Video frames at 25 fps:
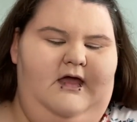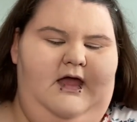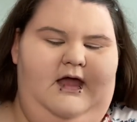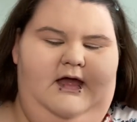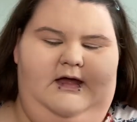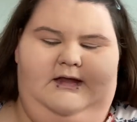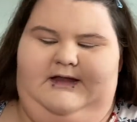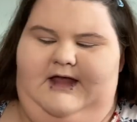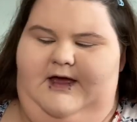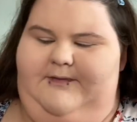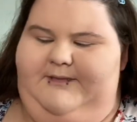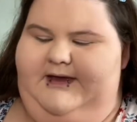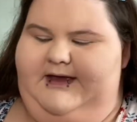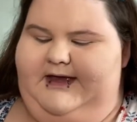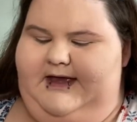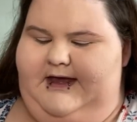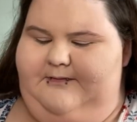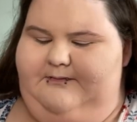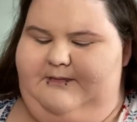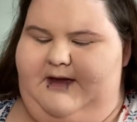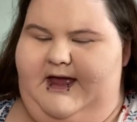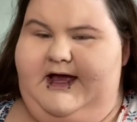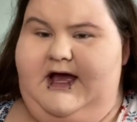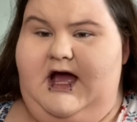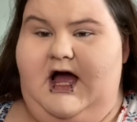let me get
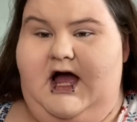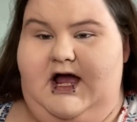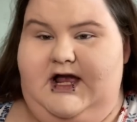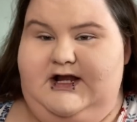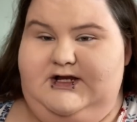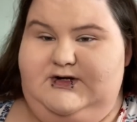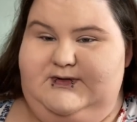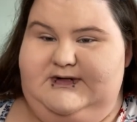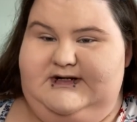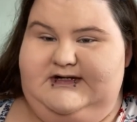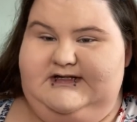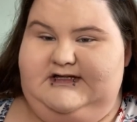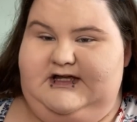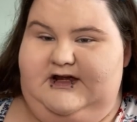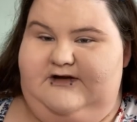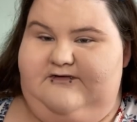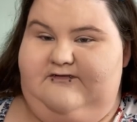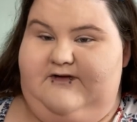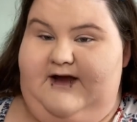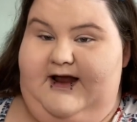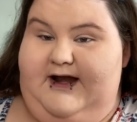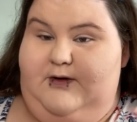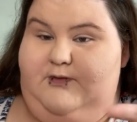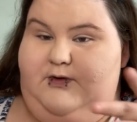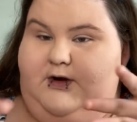my contour stuff
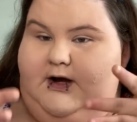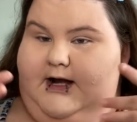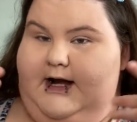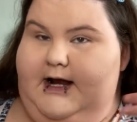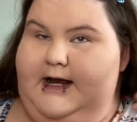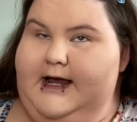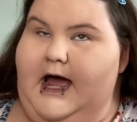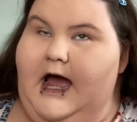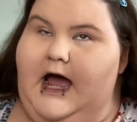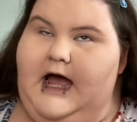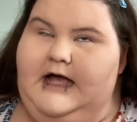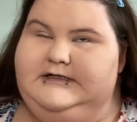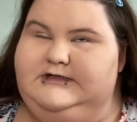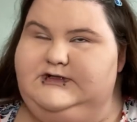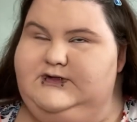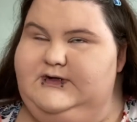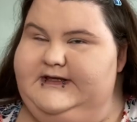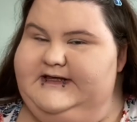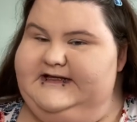ready we're gonna contour